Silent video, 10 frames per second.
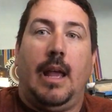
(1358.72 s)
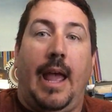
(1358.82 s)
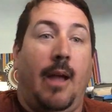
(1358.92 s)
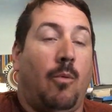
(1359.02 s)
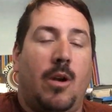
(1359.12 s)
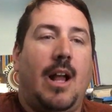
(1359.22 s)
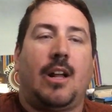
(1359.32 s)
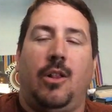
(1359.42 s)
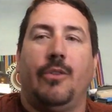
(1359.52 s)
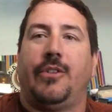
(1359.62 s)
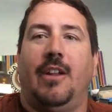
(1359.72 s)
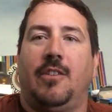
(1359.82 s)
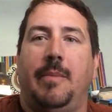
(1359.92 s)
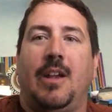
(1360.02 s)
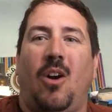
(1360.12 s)
And we're not close enough
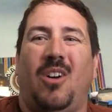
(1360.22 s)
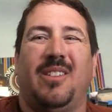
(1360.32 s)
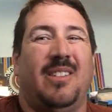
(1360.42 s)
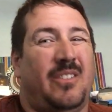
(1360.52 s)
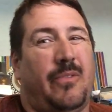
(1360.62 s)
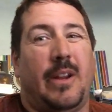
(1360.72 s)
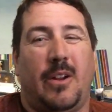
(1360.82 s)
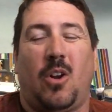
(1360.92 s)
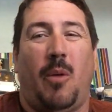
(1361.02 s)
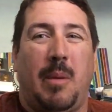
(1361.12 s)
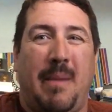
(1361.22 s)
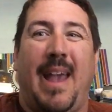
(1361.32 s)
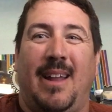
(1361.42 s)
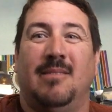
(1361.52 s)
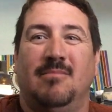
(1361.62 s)
to be called for you to call me
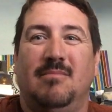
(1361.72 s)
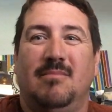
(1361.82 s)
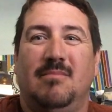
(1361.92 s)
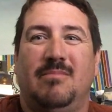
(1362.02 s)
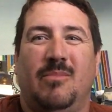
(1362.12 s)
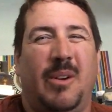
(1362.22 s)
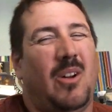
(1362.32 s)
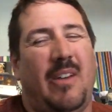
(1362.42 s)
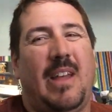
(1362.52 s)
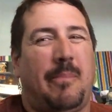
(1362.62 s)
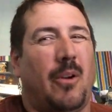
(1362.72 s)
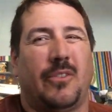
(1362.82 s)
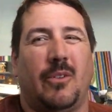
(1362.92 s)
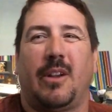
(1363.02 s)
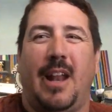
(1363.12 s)
man. We don't have that
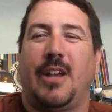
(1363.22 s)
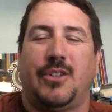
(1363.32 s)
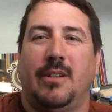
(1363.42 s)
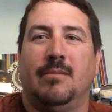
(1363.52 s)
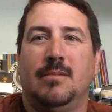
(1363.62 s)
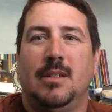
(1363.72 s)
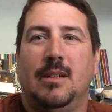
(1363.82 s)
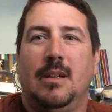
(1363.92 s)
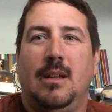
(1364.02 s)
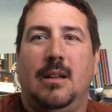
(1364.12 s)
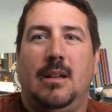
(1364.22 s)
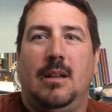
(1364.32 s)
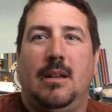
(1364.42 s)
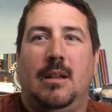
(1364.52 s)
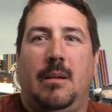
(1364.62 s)
personal connection.
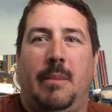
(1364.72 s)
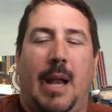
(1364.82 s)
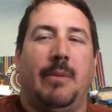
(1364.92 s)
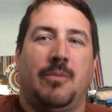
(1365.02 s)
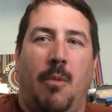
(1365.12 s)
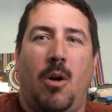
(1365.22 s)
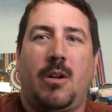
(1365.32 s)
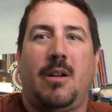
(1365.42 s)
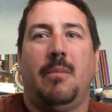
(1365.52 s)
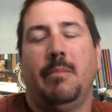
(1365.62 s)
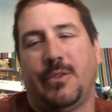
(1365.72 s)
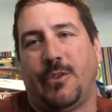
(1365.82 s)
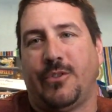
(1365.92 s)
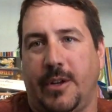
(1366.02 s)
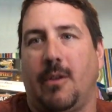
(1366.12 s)
My name is Mark,
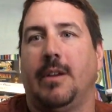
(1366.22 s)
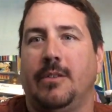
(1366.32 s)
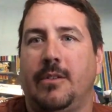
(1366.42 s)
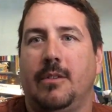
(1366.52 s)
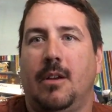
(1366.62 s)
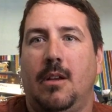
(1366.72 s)
Mr. Sirens.